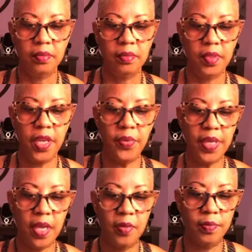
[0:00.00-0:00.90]
There we
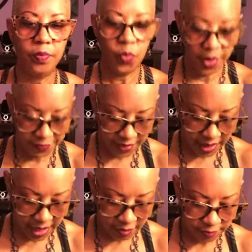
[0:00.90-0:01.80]
go. One fell
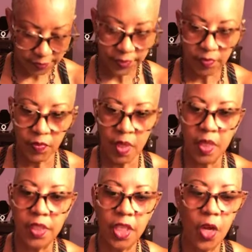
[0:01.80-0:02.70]
off.
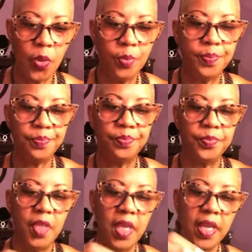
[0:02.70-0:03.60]
So,
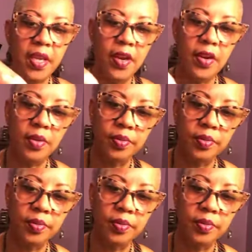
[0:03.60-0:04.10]
look at her.